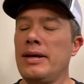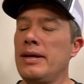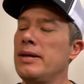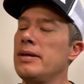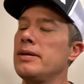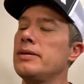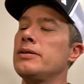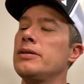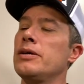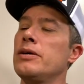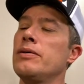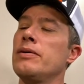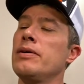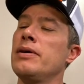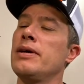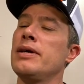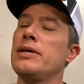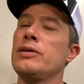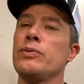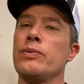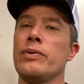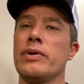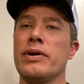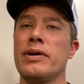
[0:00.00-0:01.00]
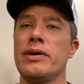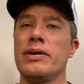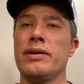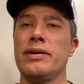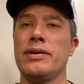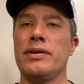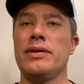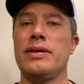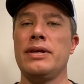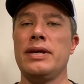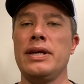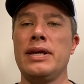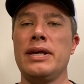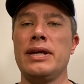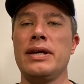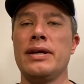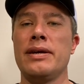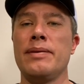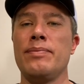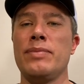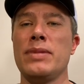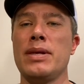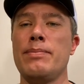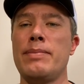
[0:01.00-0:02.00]
So that's where the
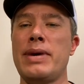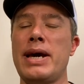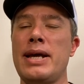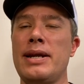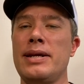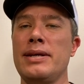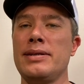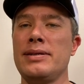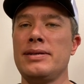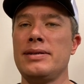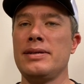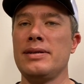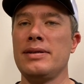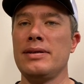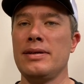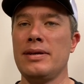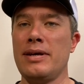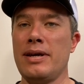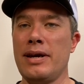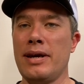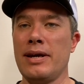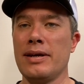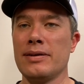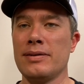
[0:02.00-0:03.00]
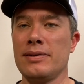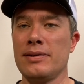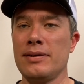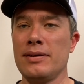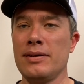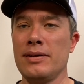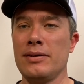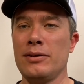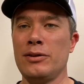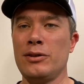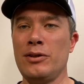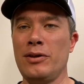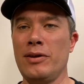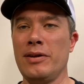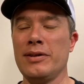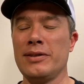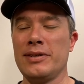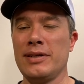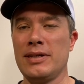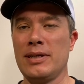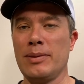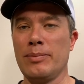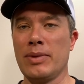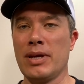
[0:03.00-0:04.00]
MantisX shooting
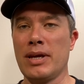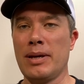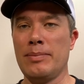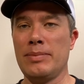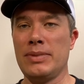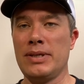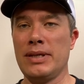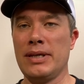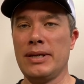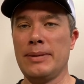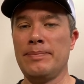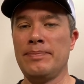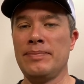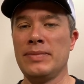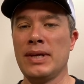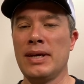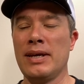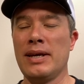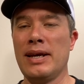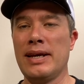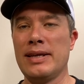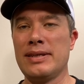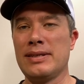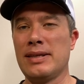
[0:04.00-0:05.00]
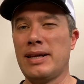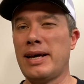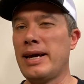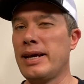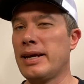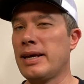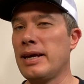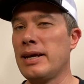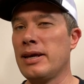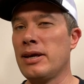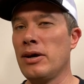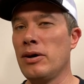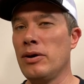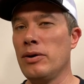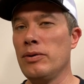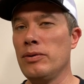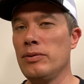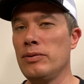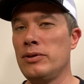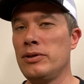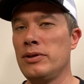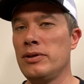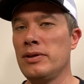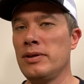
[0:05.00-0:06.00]
system comes in. It's like a
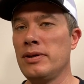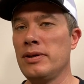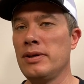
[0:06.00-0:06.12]
coach.